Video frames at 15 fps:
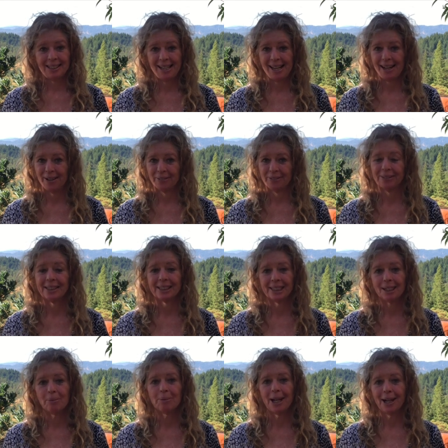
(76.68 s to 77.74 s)
Now, the
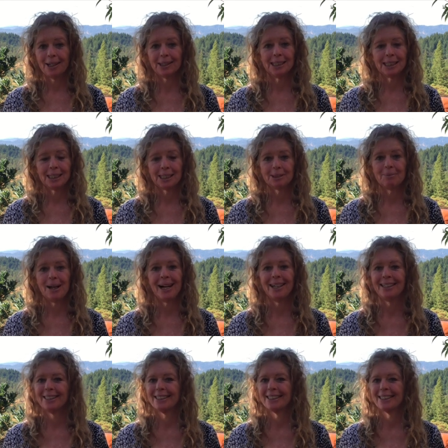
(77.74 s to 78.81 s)
subconscious
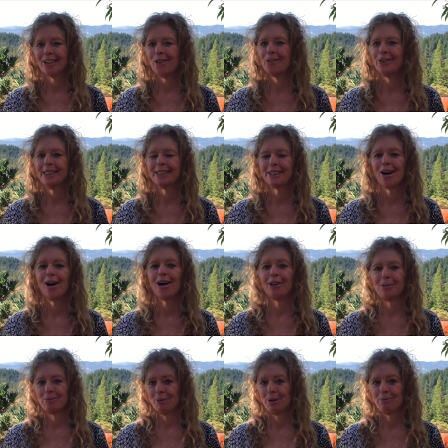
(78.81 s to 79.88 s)
mind is always
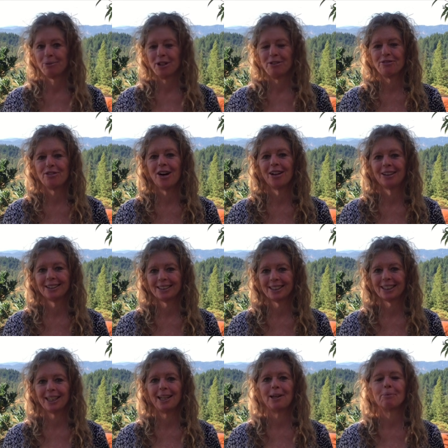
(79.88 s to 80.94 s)
on. When we fall
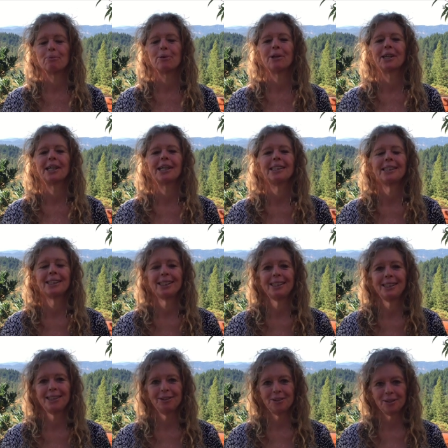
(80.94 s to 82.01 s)
asleep, we
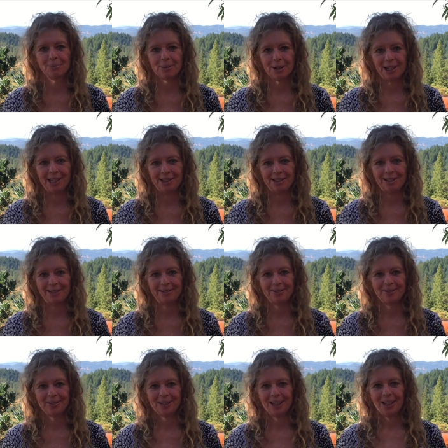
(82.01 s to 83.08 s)
continue to breathe.
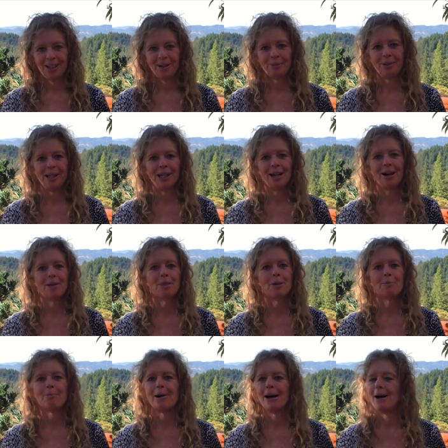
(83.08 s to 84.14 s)
We,
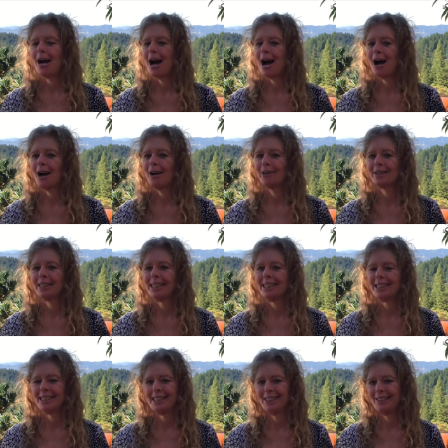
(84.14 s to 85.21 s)
the heart
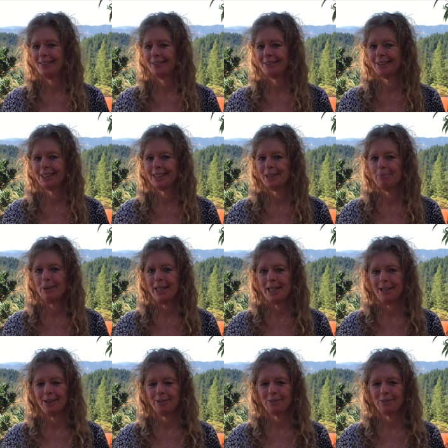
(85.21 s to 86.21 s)
continues to beat.